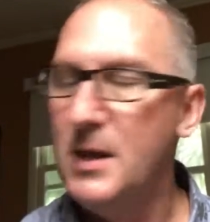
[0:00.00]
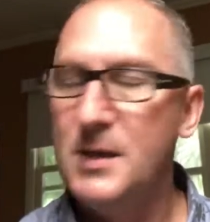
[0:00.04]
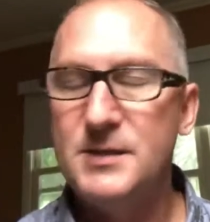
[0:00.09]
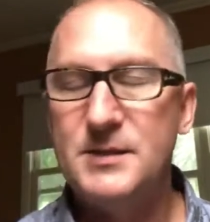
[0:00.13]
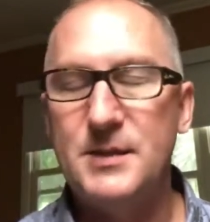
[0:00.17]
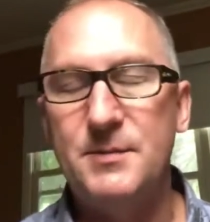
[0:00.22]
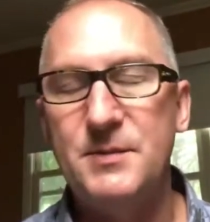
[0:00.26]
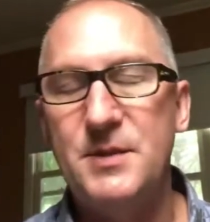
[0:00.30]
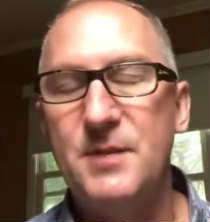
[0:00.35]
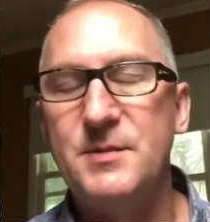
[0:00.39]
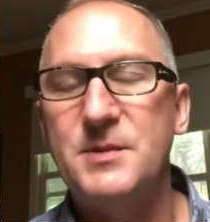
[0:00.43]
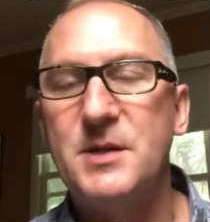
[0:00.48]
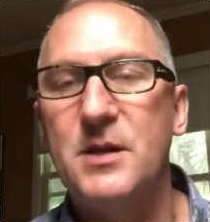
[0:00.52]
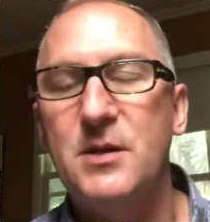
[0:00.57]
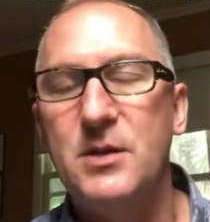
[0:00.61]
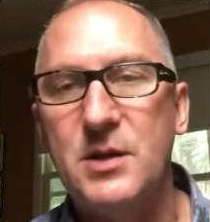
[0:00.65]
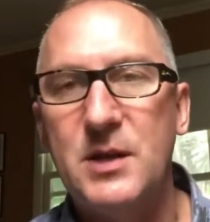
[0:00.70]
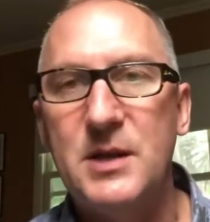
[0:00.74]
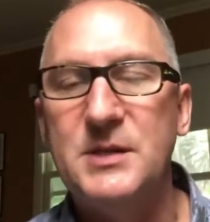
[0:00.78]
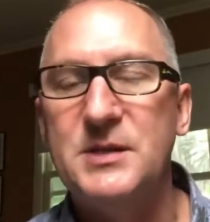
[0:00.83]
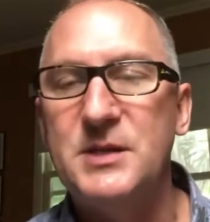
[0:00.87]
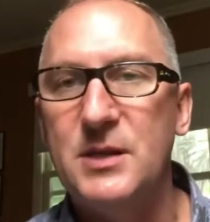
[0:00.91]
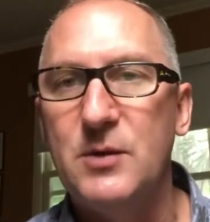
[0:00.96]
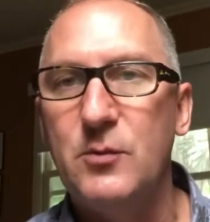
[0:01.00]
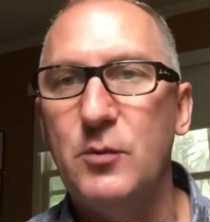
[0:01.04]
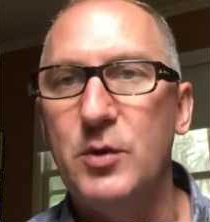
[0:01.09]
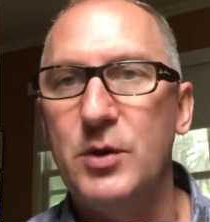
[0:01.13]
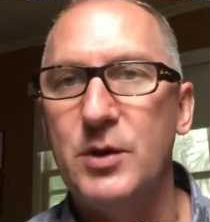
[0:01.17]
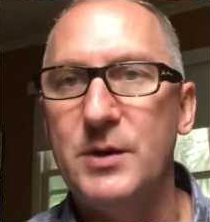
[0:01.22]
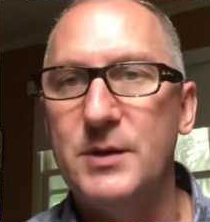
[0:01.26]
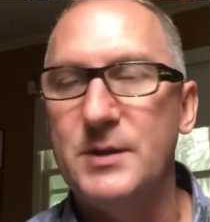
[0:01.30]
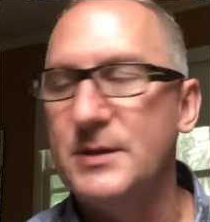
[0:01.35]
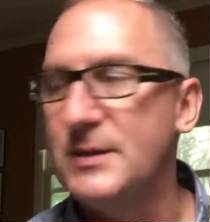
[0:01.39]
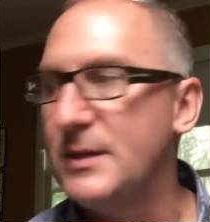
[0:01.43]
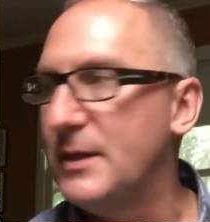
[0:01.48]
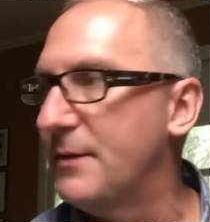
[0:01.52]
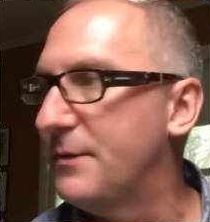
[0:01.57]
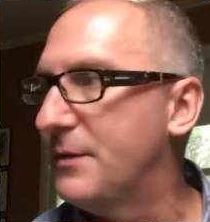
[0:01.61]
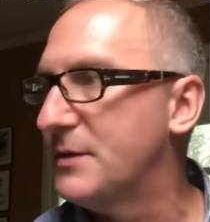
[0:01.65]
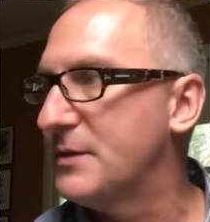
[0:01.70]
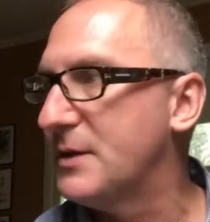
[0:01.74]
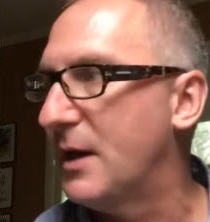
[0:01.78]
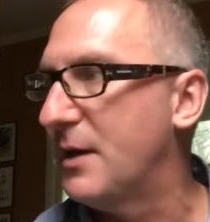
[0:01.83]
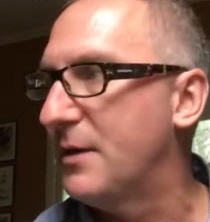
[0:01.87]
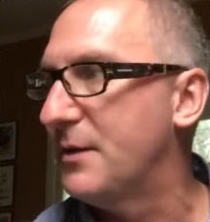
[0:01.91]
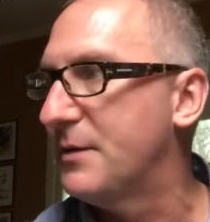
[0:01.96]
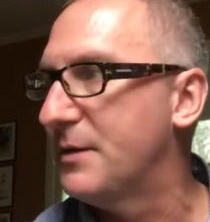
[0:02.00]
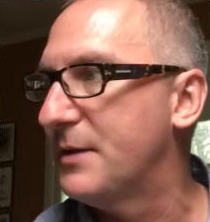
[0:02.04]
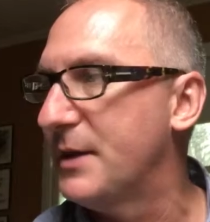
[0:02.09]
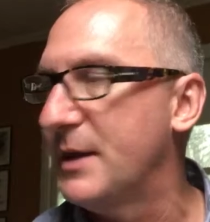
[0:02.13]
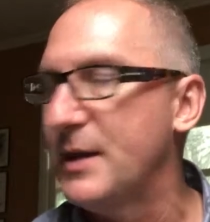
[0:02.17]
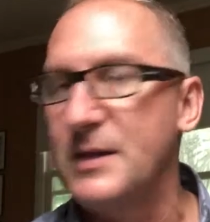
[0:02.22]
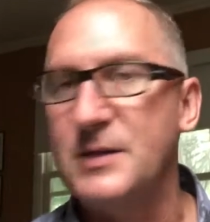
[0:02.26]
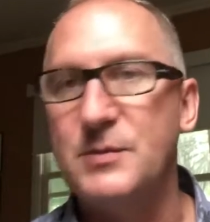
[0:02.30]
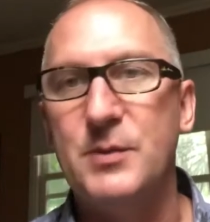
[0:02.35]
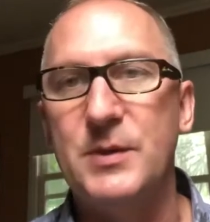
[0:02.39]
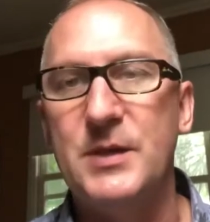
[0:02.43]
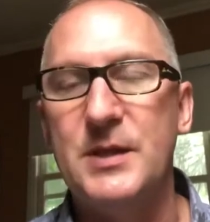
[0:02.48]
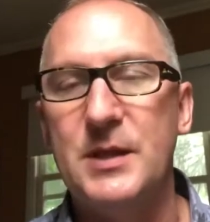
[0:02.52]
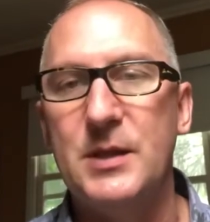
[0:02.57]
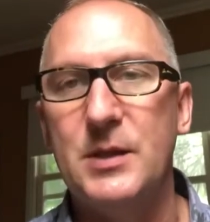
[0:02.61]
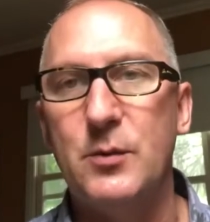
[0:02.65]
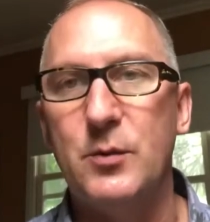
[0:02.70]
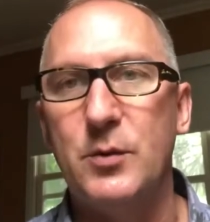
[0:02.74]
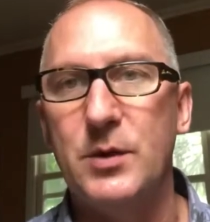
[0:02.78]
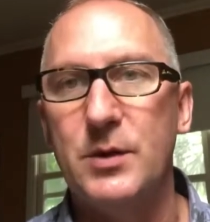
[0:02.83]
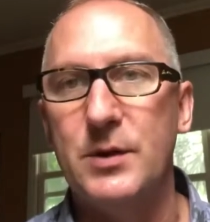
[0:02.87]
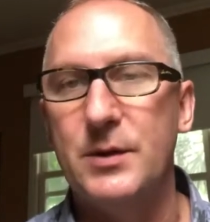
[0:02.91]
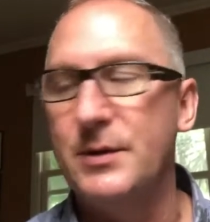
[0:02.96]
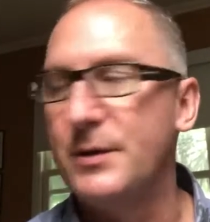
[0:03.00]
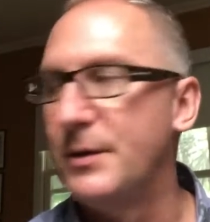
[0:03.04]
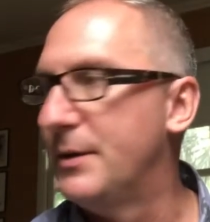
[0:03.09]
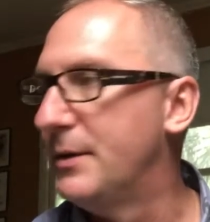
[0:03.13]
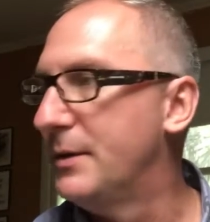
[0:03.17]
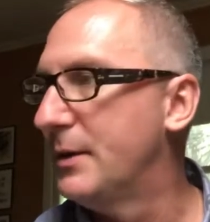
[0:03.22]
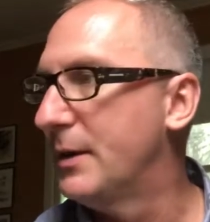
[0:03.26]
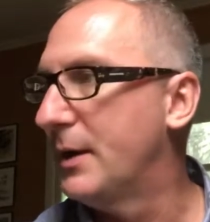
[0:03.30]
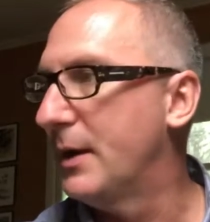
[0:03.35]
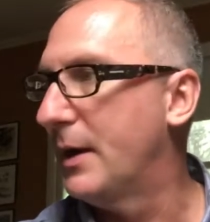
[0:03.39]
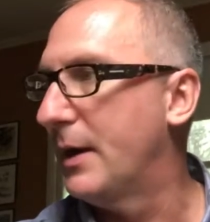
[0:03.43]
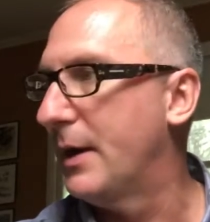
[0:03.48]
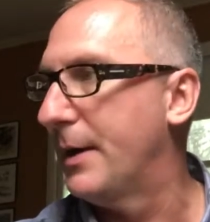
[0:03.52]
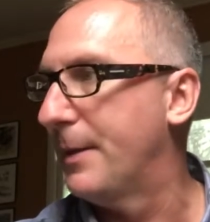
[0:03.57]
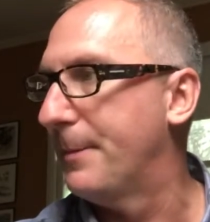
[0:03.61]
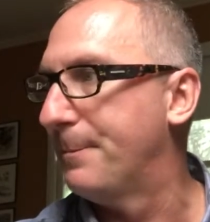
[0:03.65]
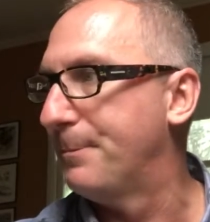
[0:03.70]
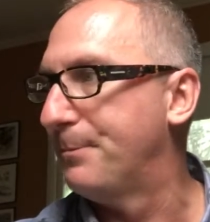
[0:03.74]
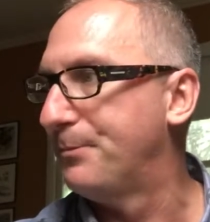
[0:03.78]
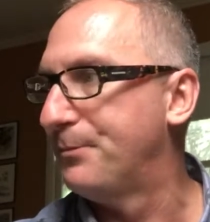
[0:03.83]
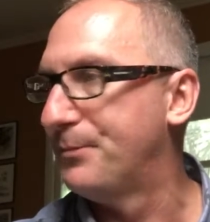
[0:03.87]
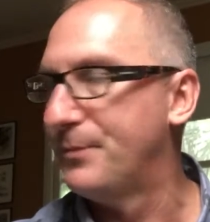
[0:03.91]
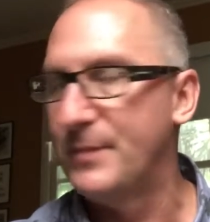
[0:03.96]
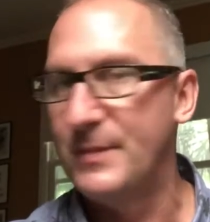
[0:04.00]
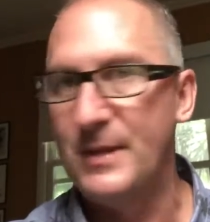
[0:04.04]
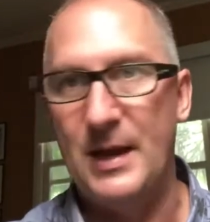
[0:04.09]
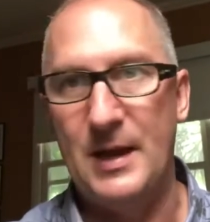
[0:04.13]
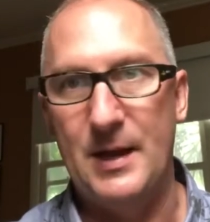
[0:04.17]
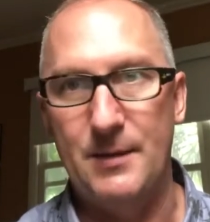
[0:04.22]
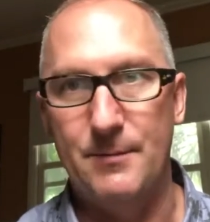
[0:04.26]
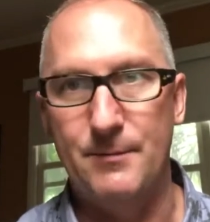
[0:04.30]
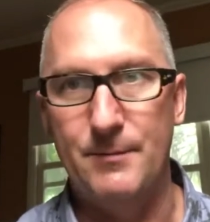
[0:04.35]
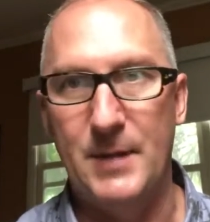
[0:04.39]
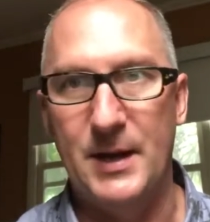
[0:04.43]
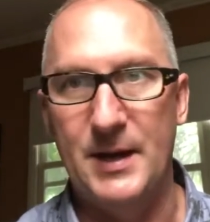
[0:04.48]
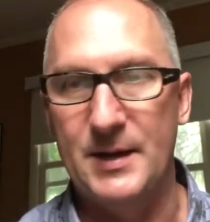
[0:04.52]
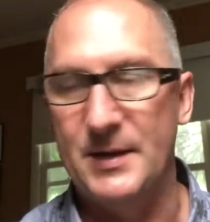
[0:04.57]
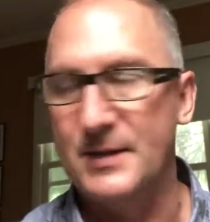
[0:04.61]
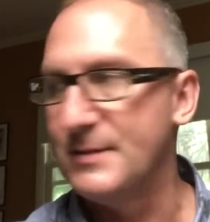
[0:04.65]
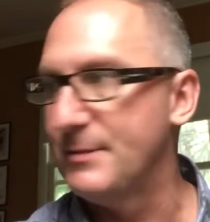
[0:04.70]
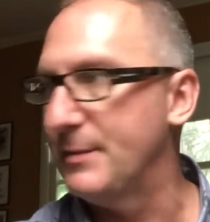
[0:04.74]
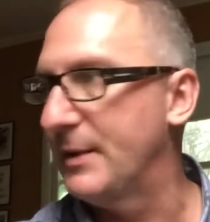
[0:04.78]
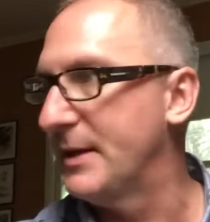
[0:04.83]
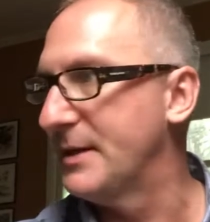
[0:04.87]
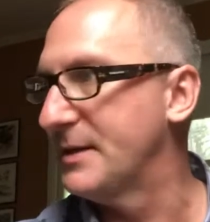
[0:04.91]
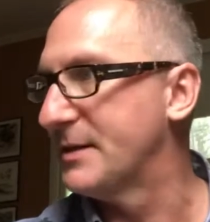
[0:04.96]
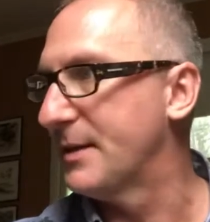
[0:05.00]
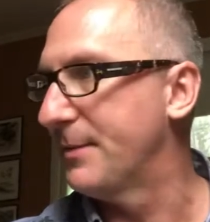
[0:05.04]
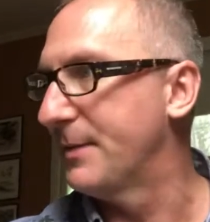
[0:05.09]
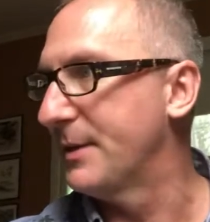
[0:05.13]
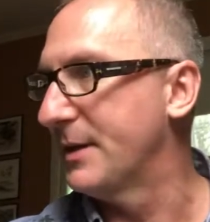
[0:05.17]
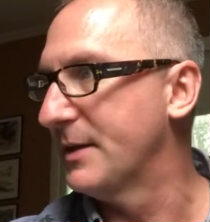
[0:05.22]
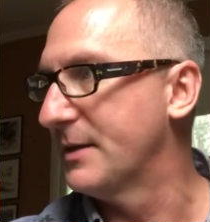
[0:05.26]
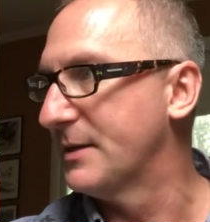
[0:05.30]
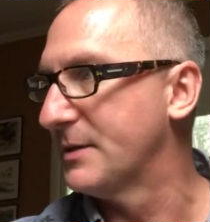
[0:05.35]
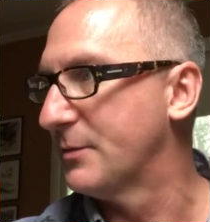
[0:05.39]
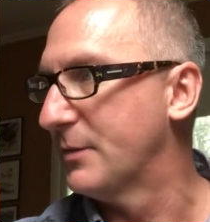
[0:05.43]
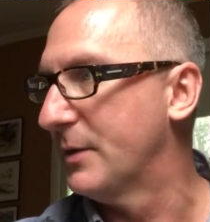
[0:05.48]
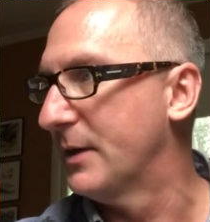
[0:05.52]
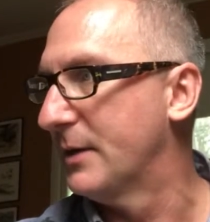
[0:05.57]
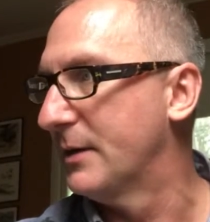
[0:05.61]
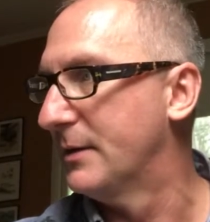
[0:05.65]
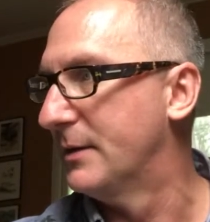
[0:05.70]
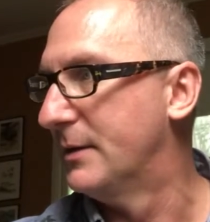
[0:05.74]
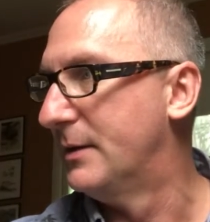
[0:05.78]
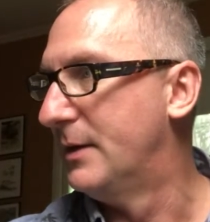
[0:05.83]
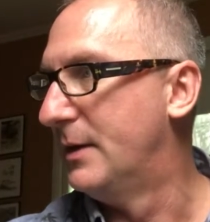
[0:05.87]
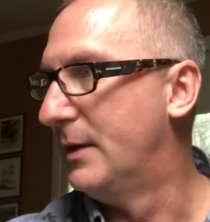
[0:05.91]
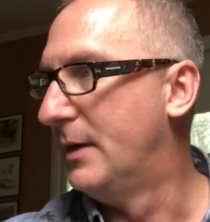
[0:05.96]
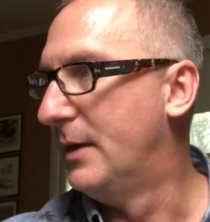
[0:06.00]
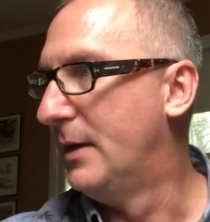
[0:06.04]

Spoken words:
Sometimes I look into the word and see if there's other things within the word that might explain something as well.